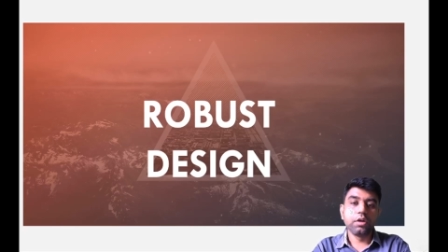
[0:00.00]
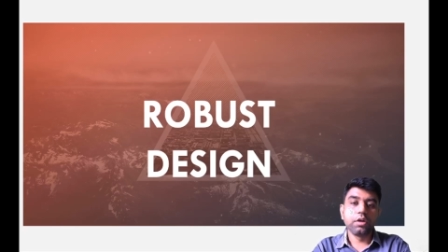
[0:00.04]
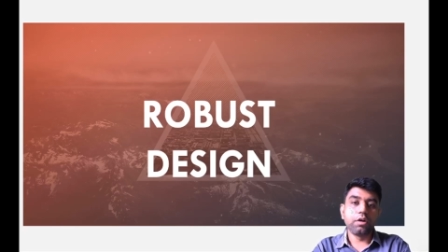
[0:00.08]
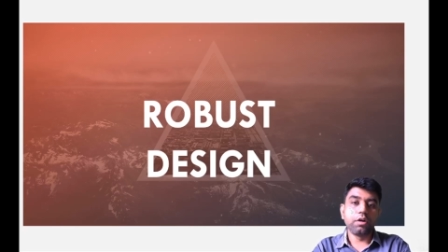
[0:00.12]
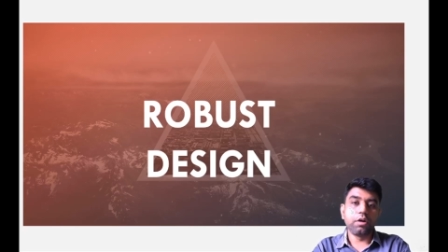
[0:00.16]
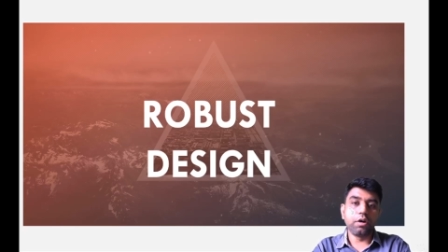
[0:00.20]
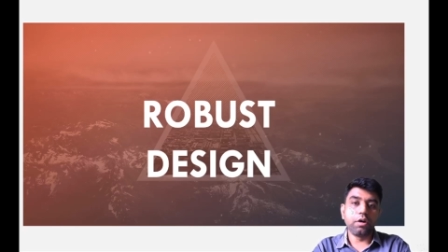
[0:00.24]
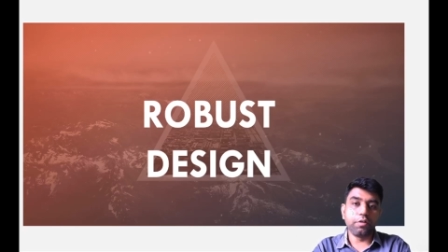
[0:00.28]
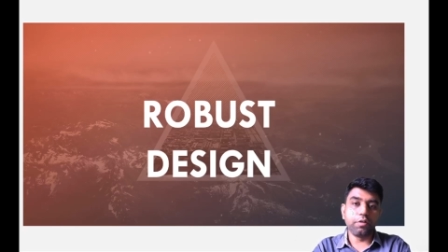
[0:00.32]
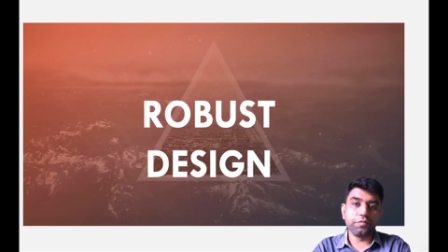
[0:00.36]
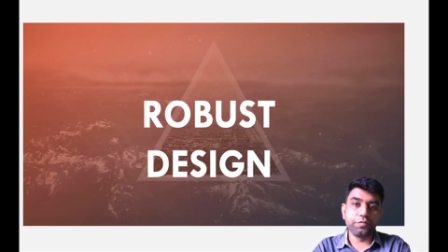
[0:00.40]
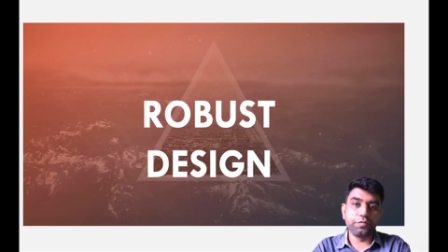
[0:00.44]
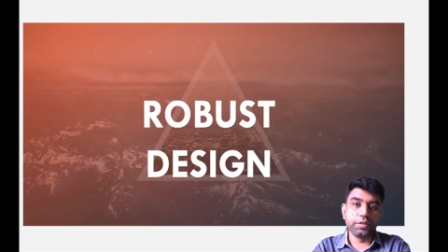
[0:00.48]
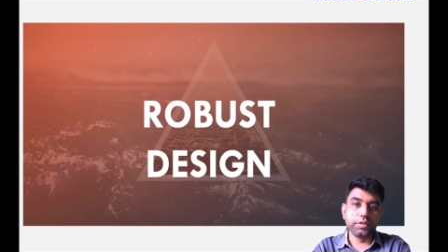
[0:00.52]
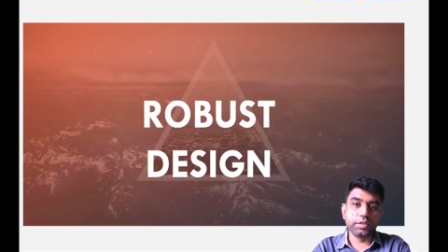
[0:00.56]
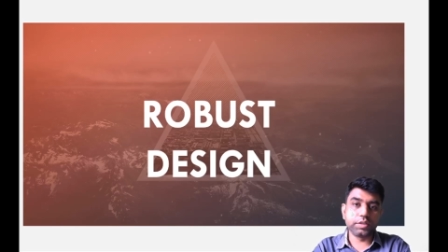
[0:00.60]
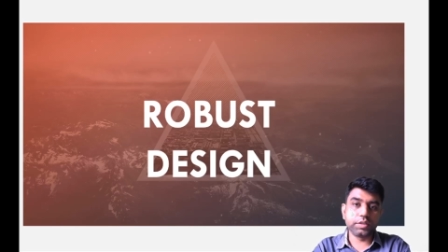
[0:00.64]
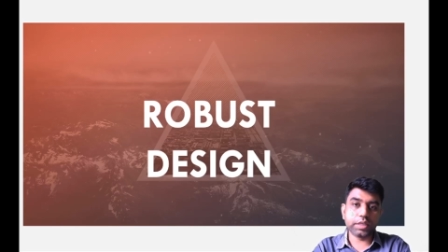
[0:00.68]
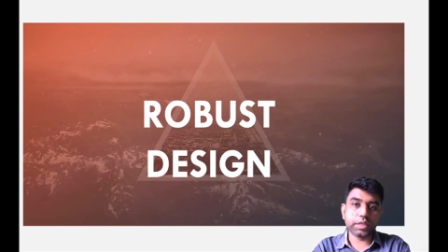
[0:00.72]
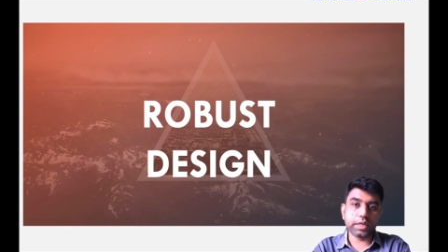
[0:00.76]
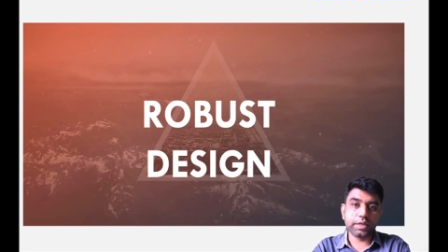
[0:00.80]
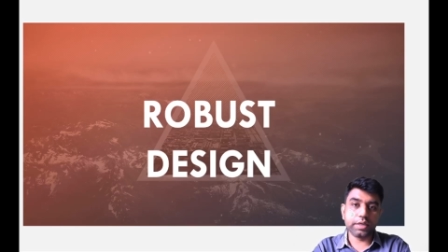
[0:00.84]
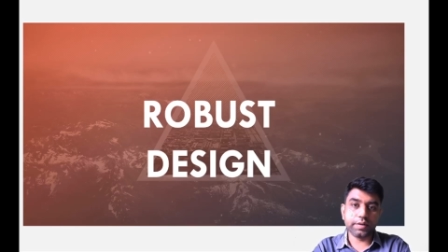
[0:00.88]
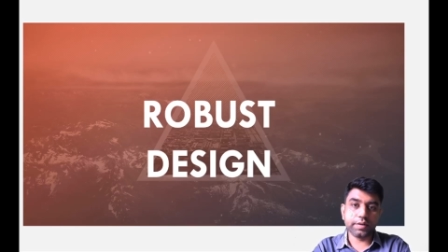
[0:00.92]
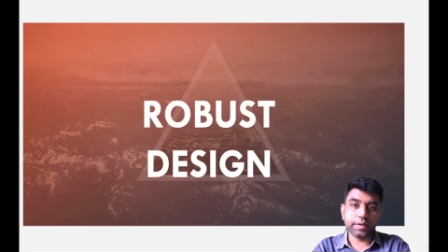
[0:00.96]
of
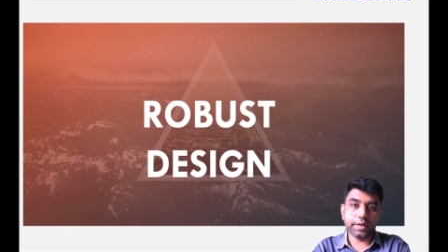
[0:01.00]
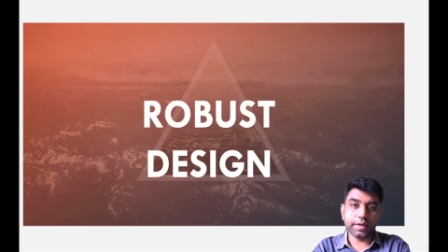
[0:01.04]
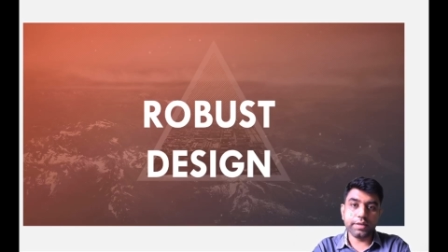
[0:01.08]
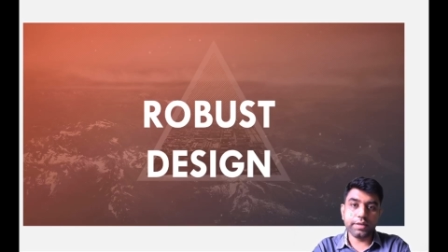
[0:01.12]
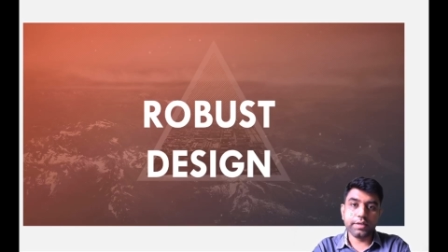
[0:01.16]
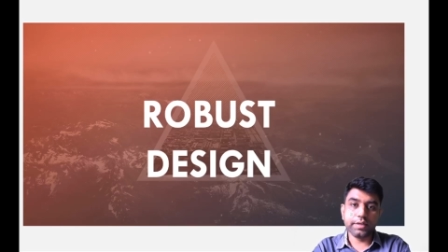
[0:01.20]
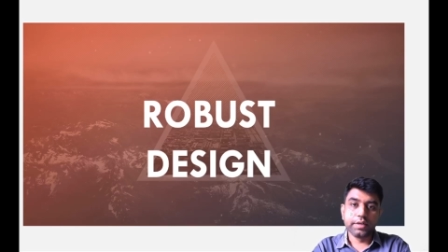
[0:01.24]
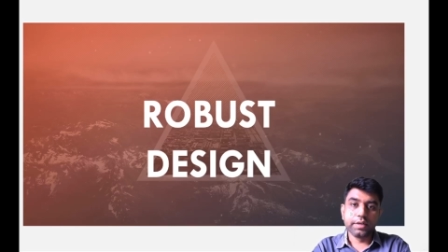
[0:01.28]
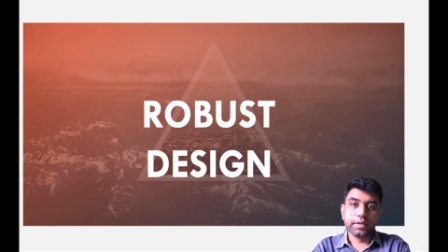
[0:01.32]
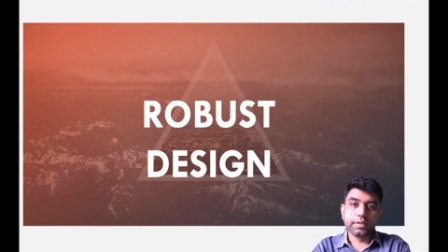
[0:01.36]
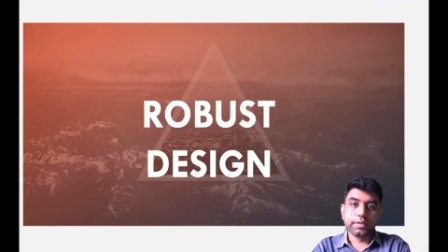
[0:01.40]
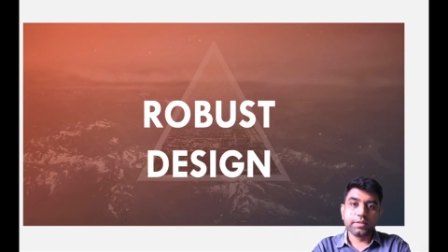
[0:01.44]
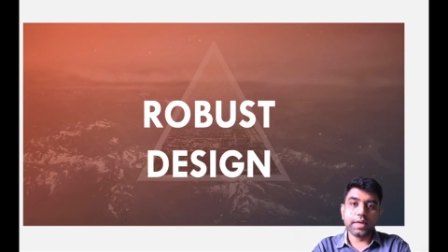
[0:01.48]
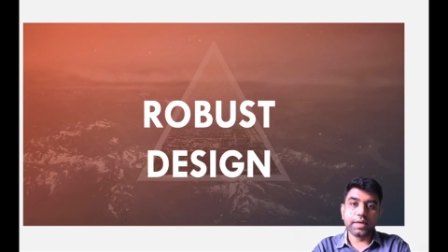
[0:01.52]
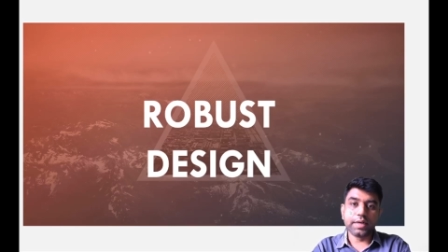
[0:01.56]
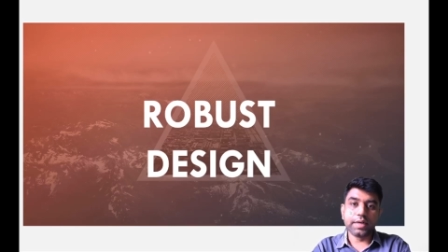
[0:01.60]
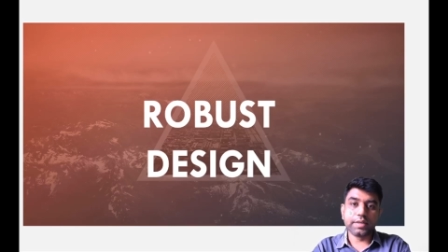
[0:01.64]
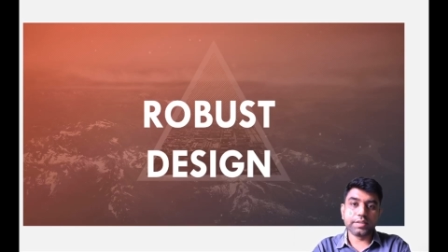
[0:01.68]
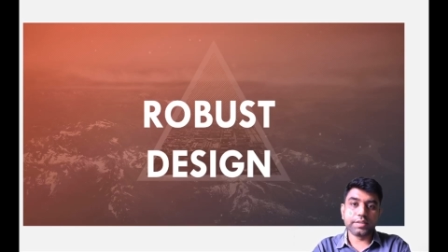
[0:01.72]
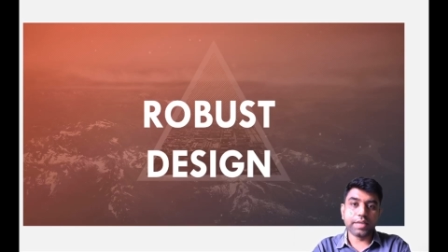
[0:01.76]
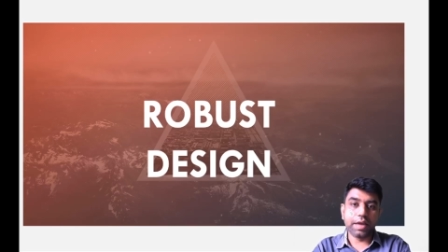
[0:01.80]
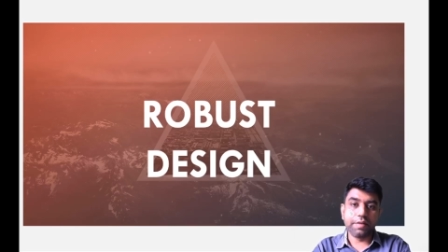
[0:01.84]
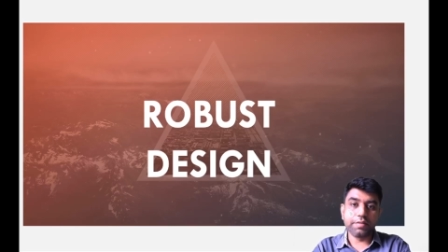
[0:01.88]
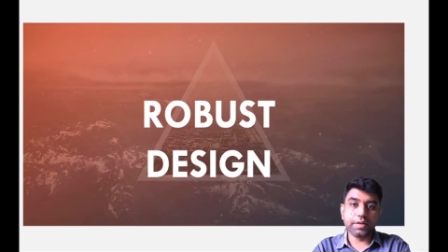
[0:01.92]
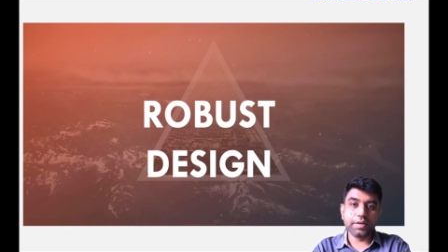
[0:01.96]
design, right? That
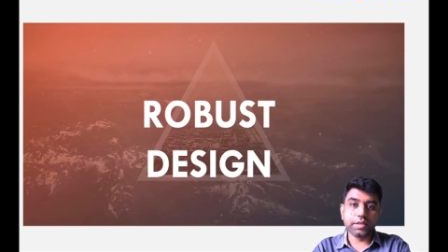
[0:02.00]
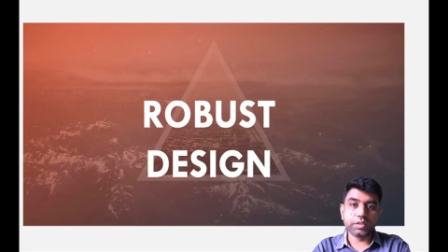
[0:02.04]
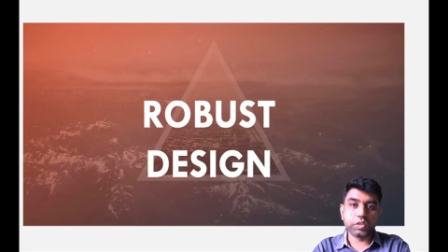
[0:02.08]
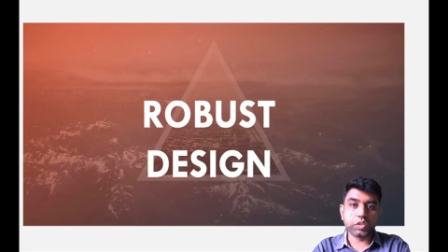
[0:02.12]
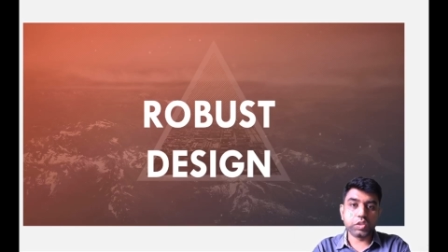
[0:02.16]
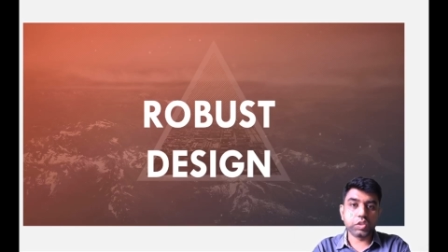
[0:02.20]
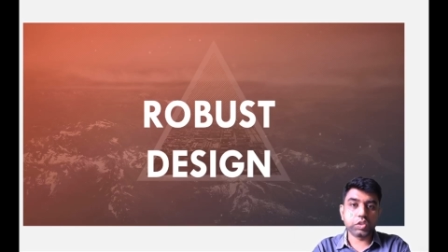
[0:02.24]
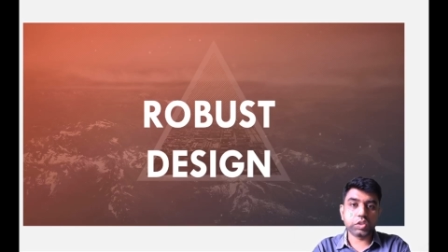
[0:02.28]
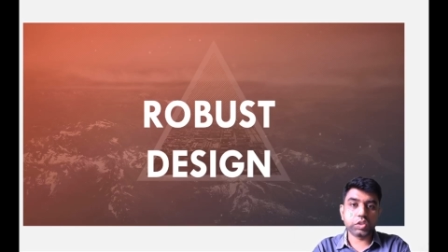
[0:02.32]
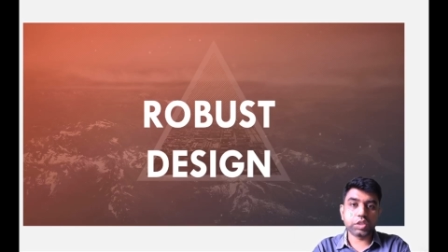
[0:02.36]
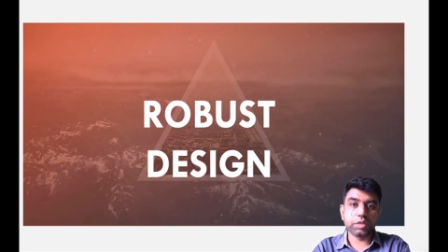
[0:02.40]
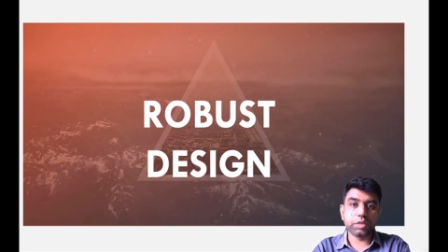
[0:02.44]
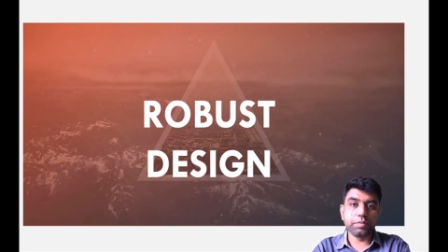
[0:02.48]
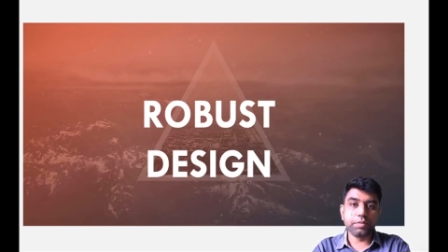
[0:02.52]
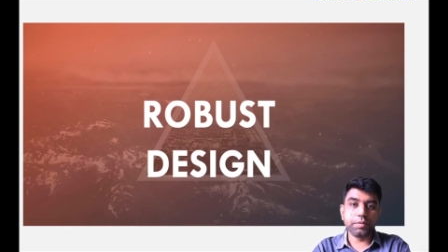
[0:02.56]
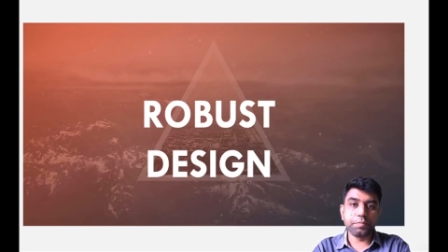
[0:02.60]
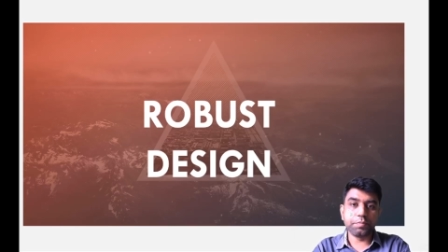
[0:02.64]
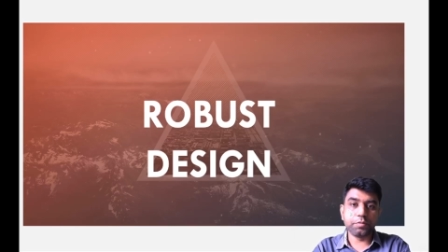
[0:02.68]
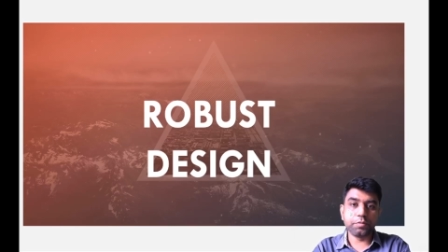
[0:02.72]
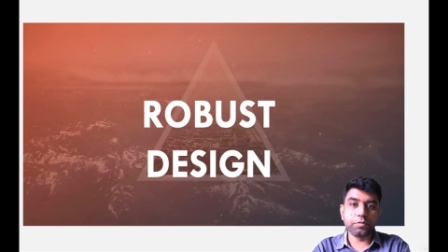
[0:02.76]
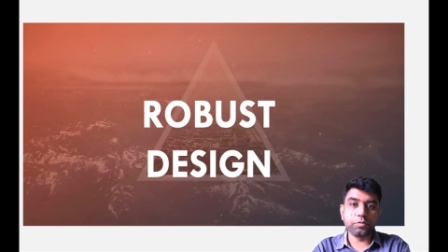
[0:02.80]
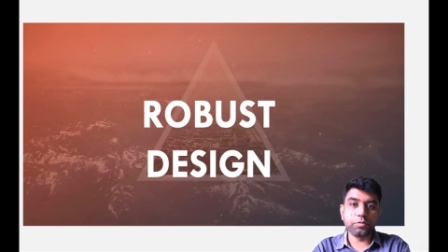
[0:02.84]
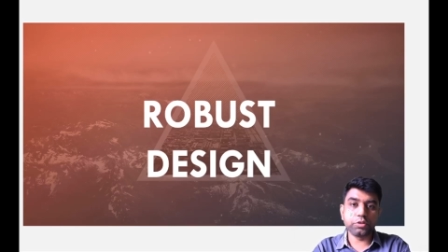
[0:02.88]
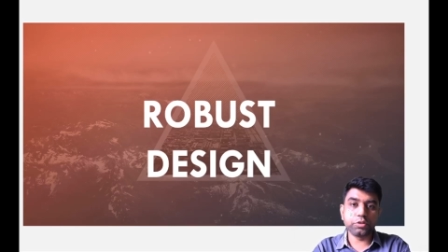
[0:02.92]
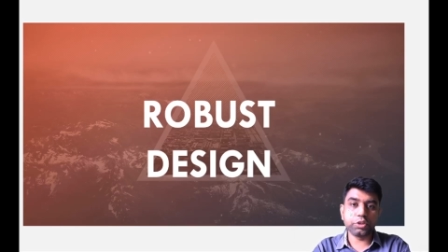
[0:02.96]
is having a system
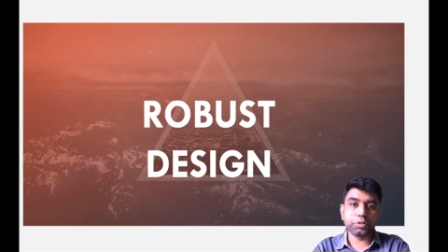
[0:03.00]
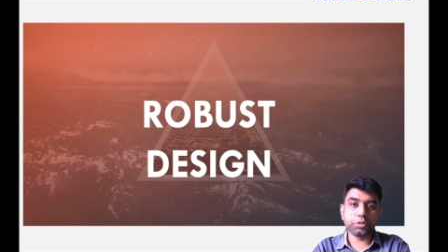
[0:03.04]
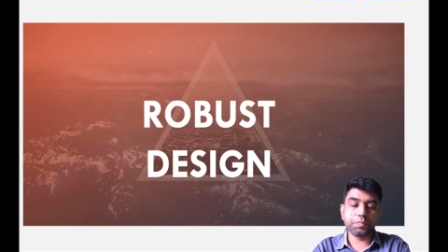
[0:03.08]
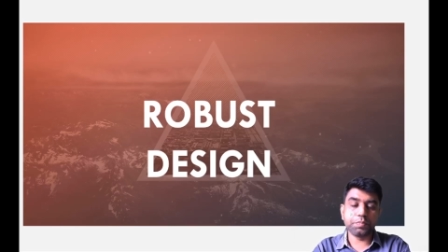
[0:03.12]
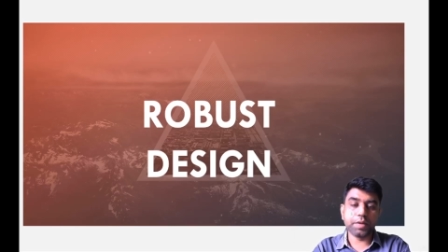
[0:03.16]
approach,